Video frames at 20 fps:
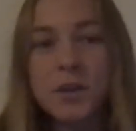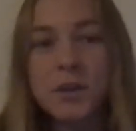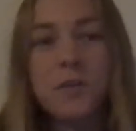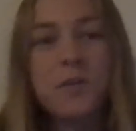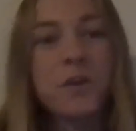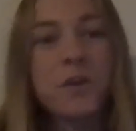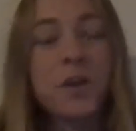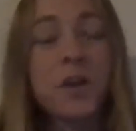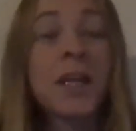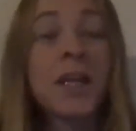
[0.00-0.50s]
So
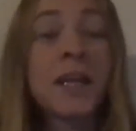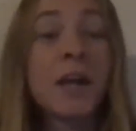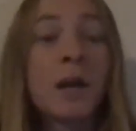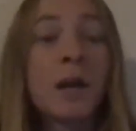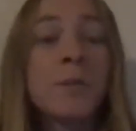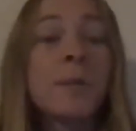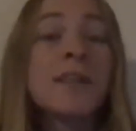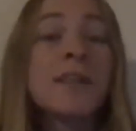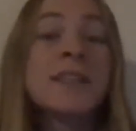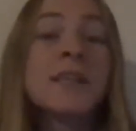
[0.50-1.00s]
for her, like
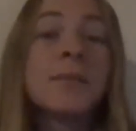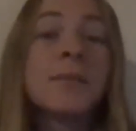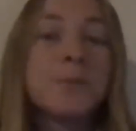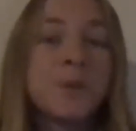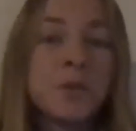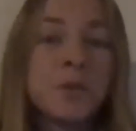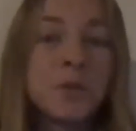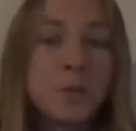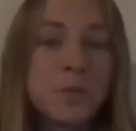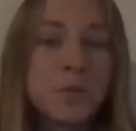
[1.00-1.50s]
on my
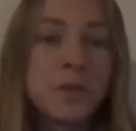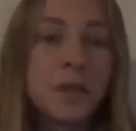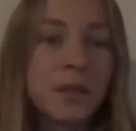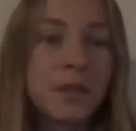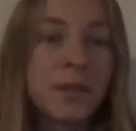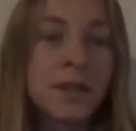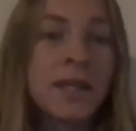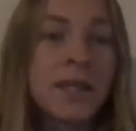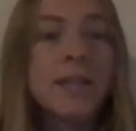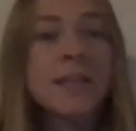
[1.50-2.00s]
debut,
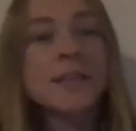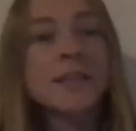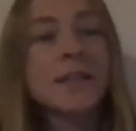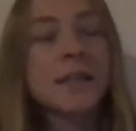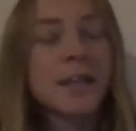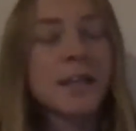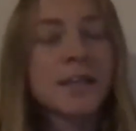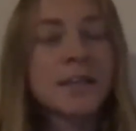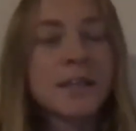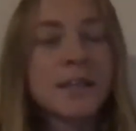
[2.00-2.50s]
nonetheless,
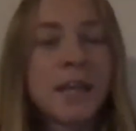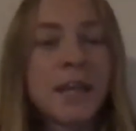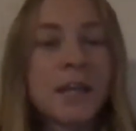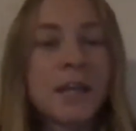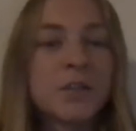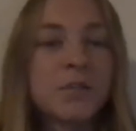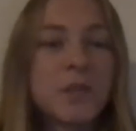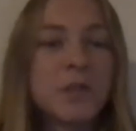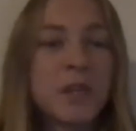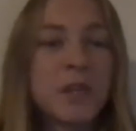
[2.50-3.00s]
to kind
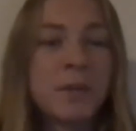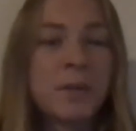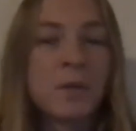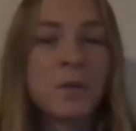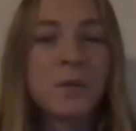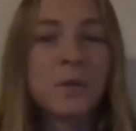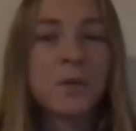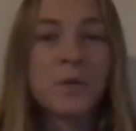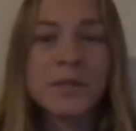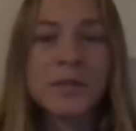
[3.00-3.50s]
of tweet at
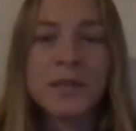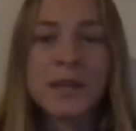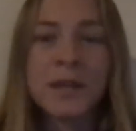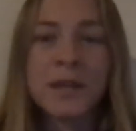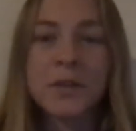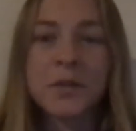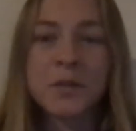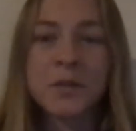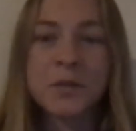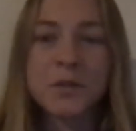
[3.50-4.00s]
me was
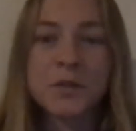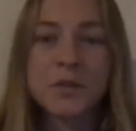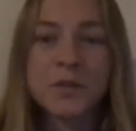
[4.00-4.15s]
kind of cool.